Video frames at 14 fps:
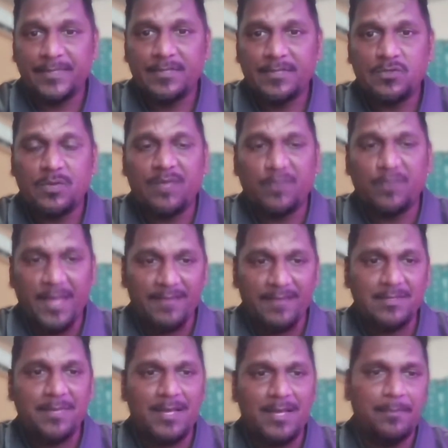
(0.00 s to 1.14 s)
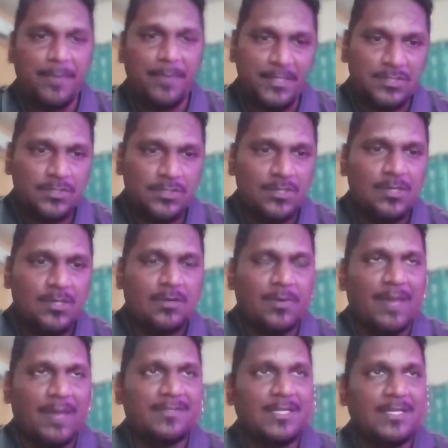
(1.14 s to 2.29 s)
So if we have to make a pitch,
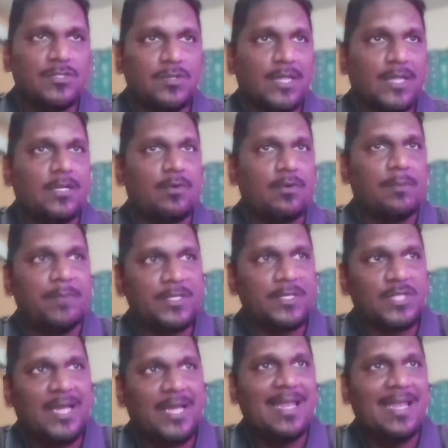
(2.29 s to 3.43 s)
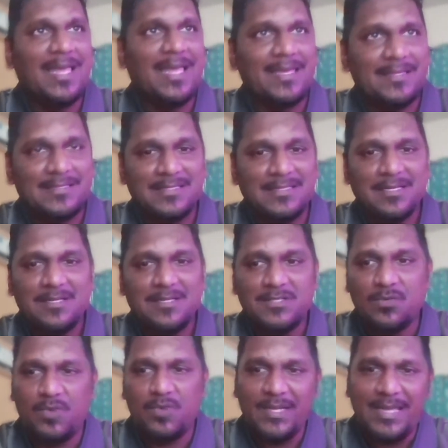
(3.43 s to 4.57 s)
we have to ensure that our pitch aligns
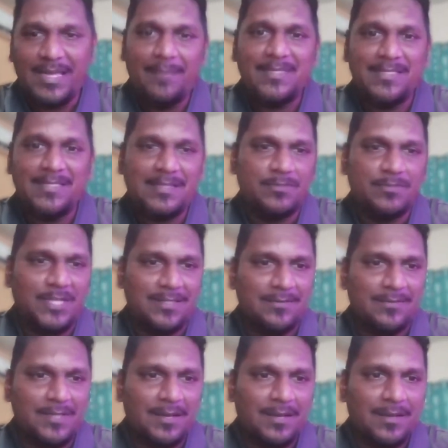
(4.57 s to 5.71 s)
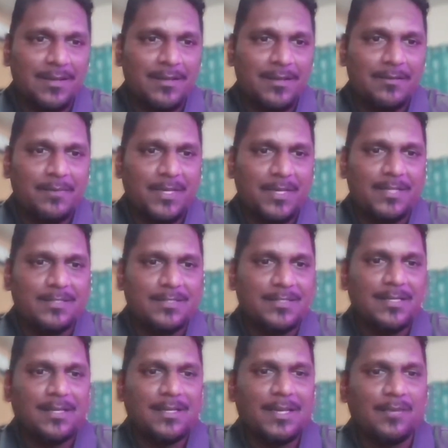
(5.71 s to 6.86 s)
to what their business objectives are, because
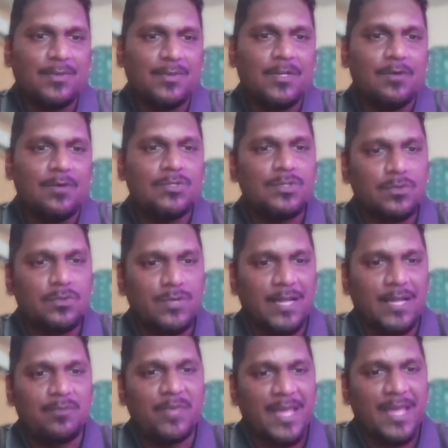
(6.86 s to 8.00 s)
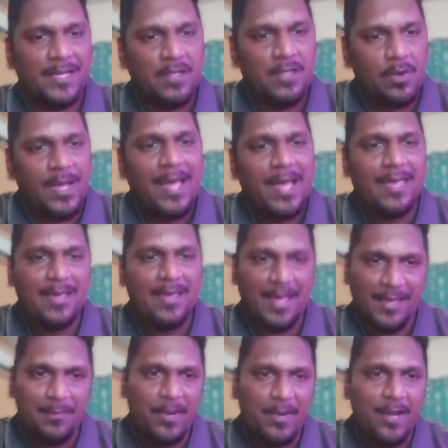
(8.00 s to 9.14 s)
it will now show that we are now a
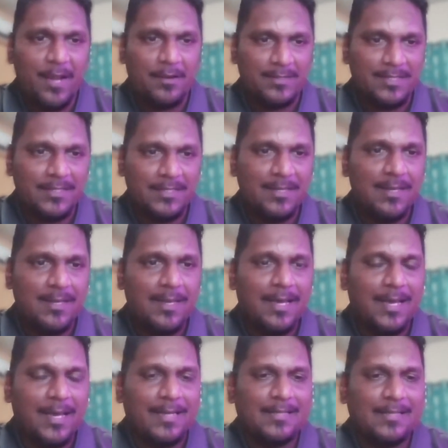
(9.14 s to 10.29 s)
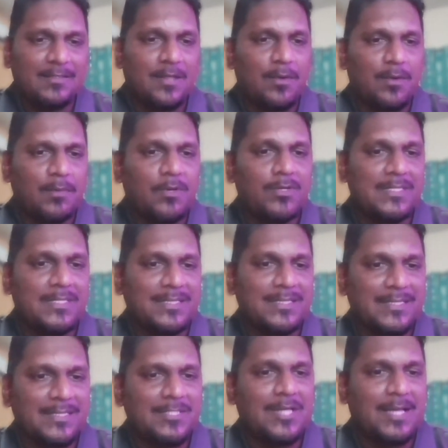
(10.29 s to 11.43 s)
higher priority, and it now increases
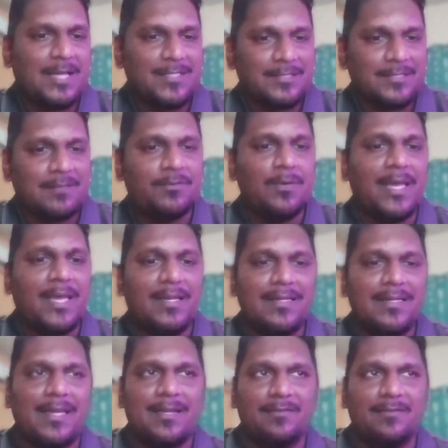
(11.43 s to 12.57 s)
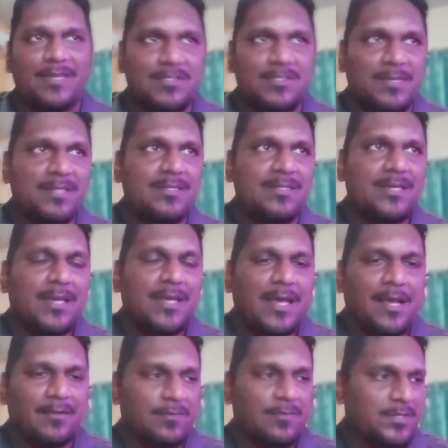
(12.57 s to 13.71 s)
the chances of you getting that investment.
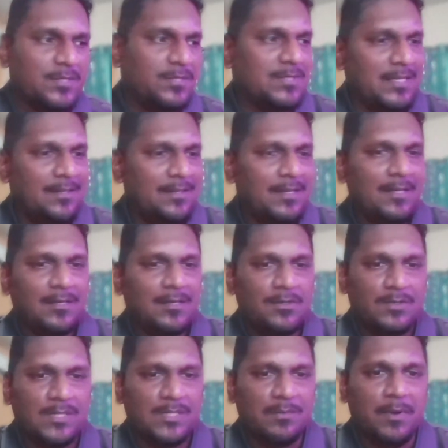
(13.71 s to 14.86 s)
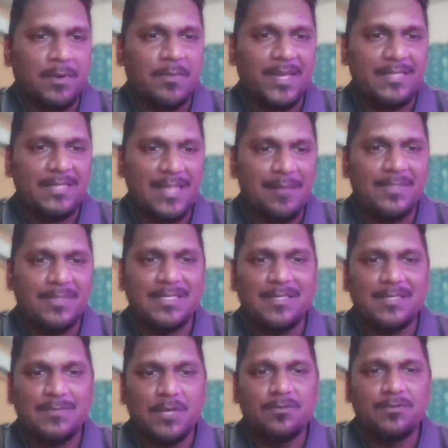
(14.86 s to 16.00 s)
And of course, using proper examples in
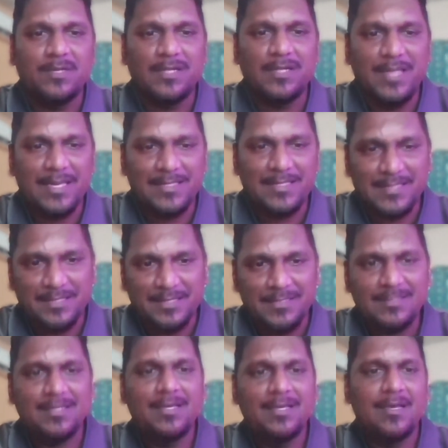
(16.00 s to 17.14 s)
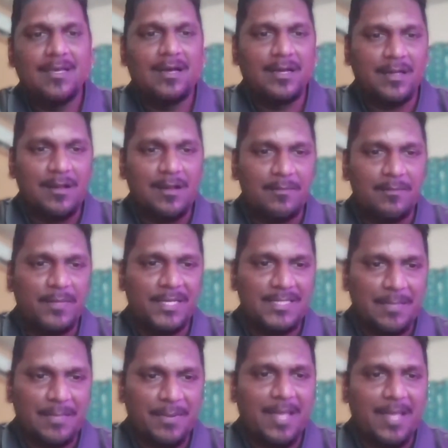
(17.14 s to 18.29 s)
terms of real cases, other
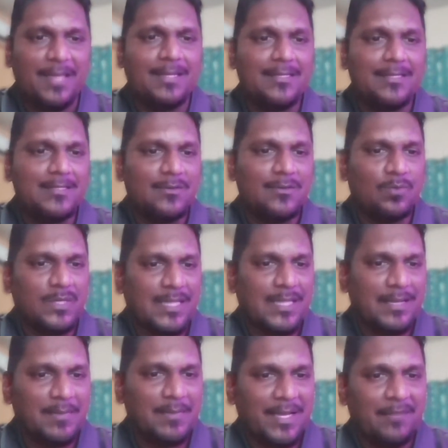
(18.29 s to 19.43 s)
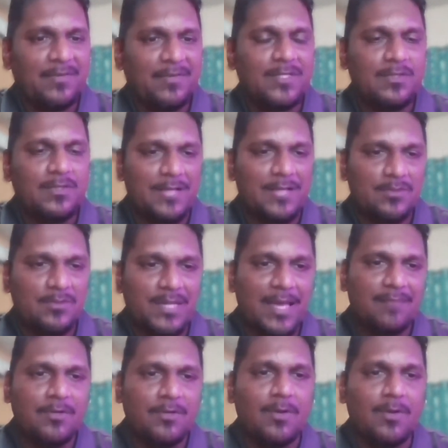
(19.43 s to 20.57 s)
companies applying it, what are the benefits? So you actually
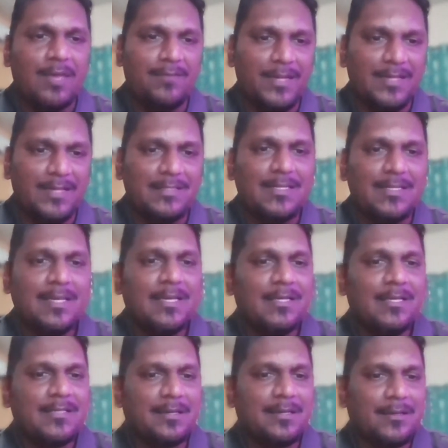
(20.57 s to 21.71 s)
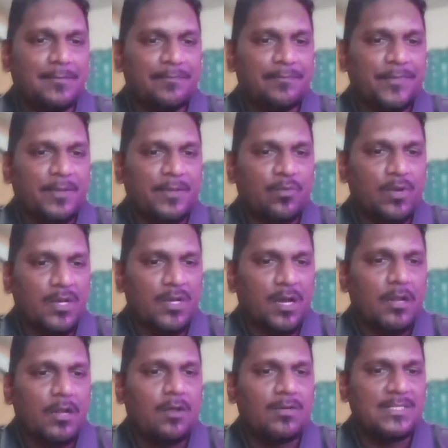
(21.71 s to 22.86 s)
have no evidence to work
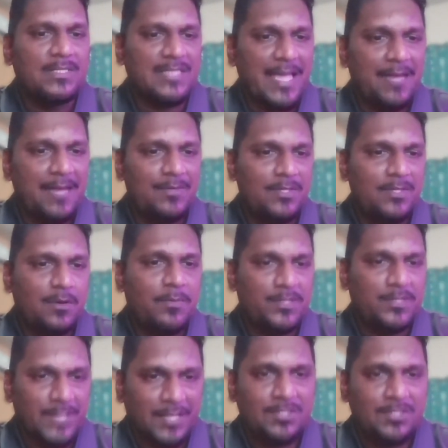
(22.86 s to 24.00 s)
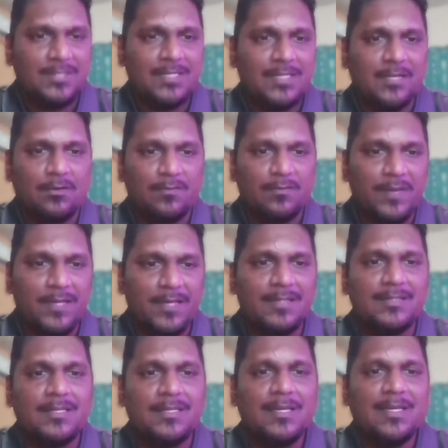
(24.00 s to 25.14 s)
alongside with your projections and your
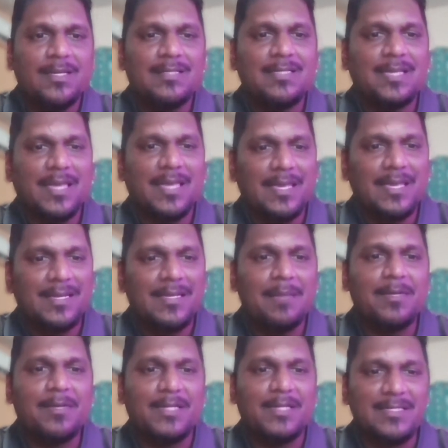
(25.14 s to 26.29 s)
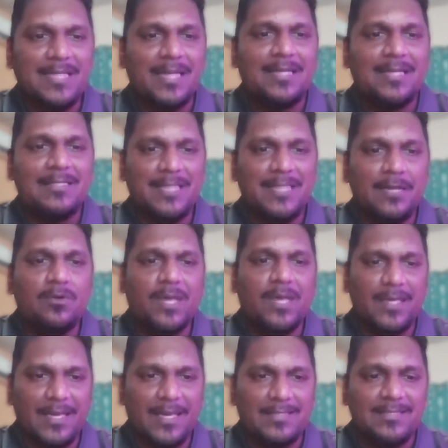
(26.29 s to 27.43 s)
figures to aid in them understanding and saying, okay,
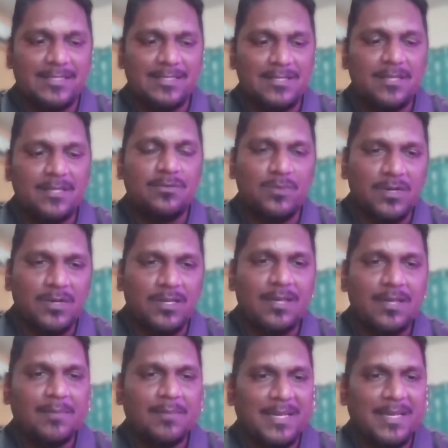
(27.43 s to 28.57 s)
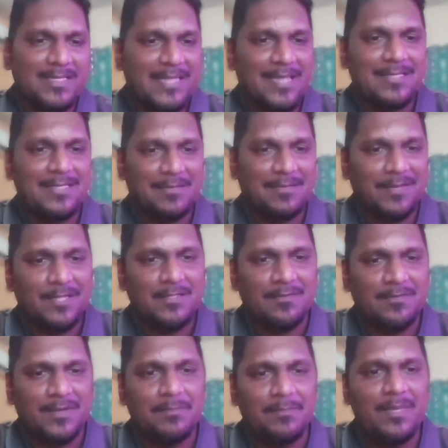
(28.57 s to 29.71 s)
yes, this could work because there is evidence
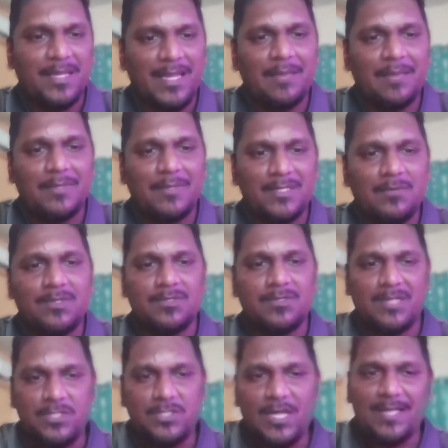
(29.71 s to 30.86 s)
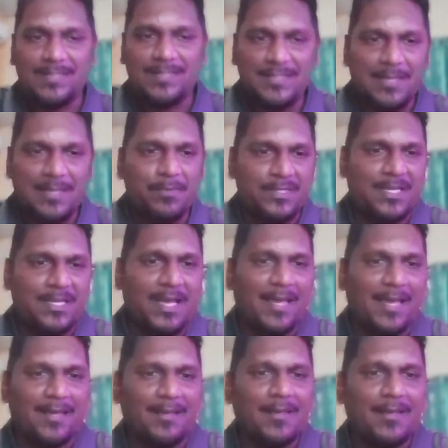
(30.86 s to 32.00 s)
of it being able to work. So the chances are pretty
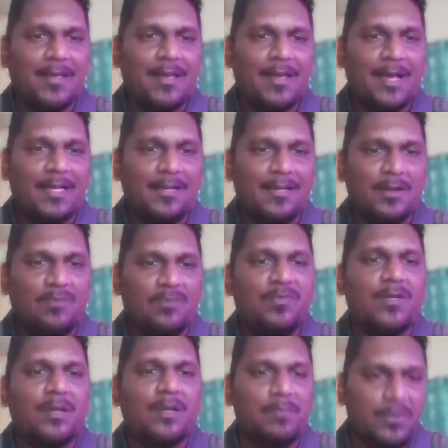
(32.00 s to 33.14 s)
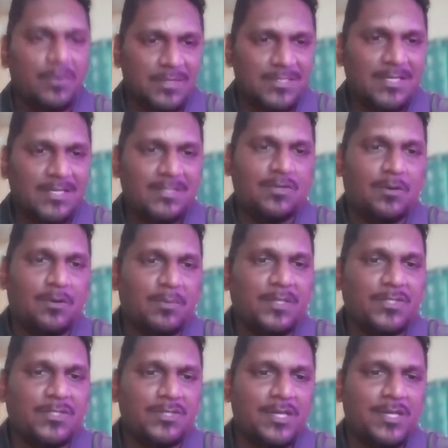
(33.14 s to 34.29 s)
high, and it now further bolsters your
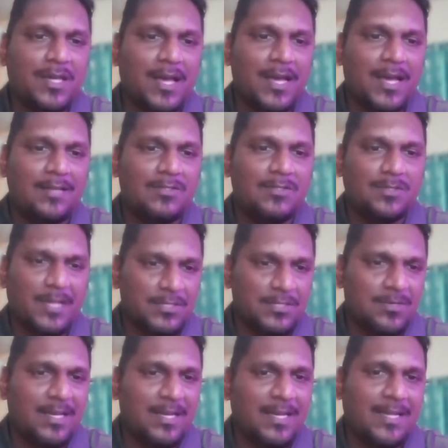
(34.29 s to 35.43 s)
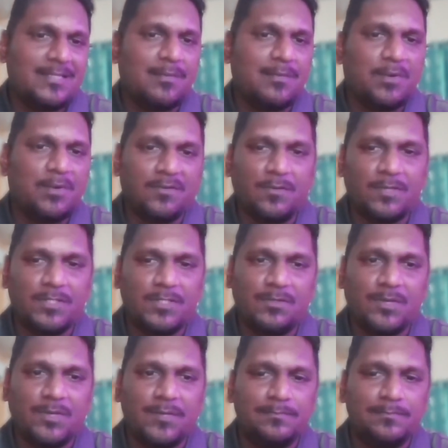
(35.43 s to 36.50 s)
pitch, and so that you could get that support for what you're doing.